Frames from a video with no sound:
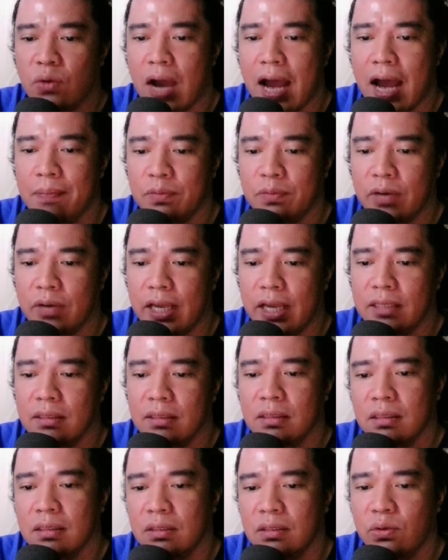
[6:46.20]
upgrade,
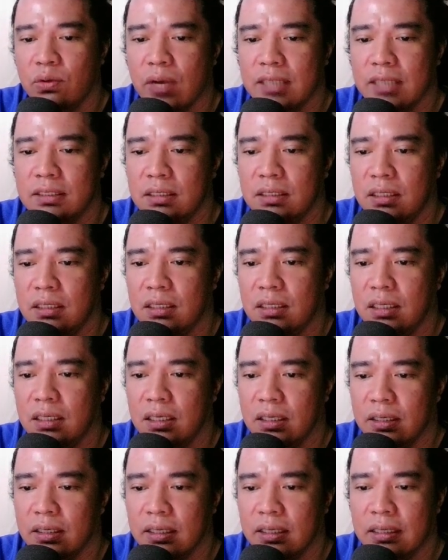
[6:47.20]
you can see
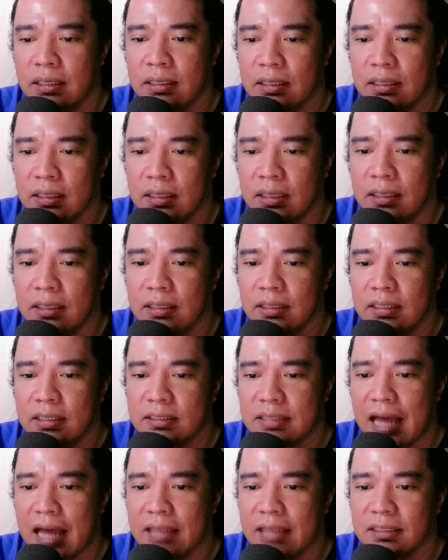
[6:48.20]
here the
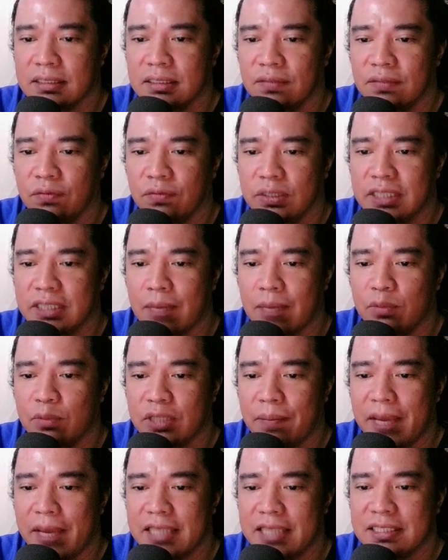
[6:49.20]
stats. For example,
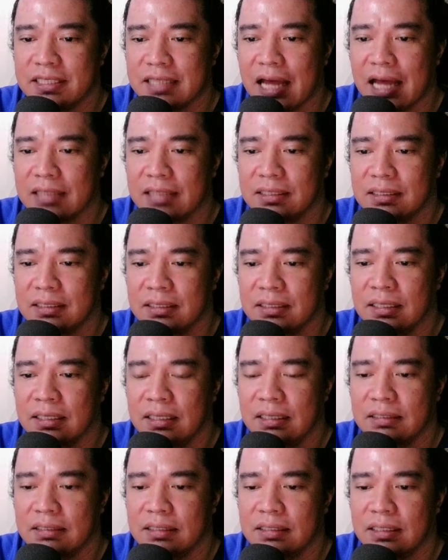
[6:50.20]
the main stats
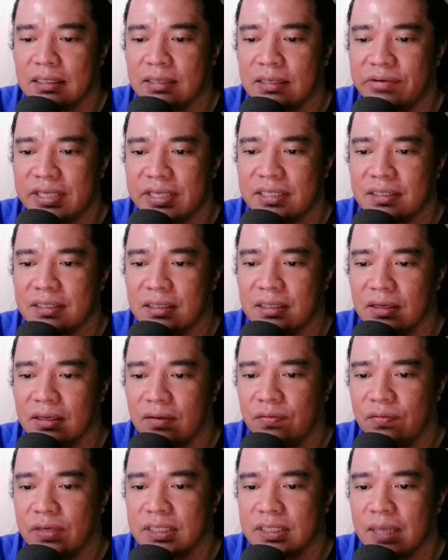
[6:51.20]
is increased.
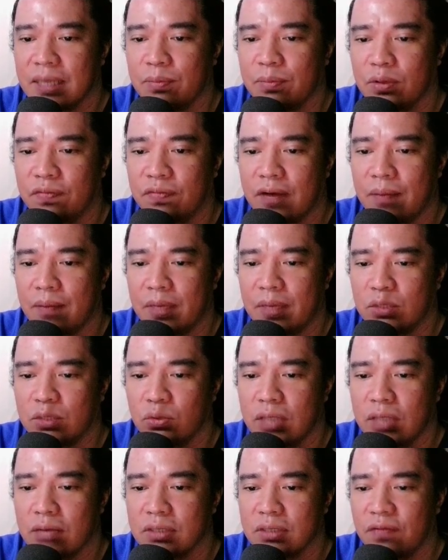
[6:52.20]
For example, from
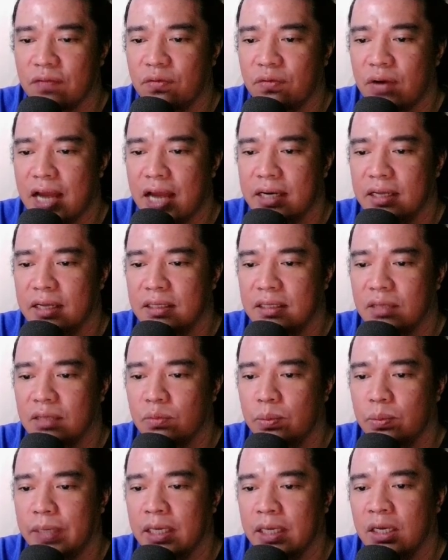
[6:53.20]
2,400, that
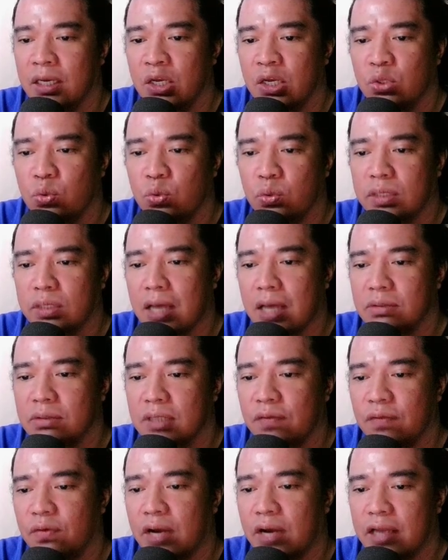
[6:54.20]
would be
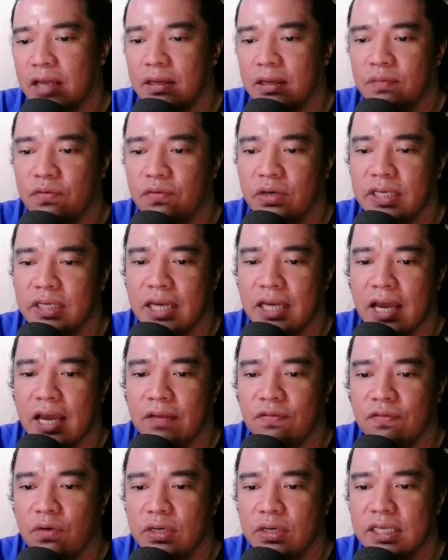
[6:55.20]

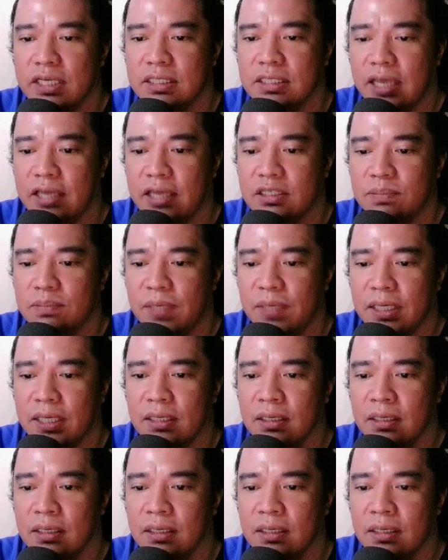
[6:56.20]
2,449 for this HP.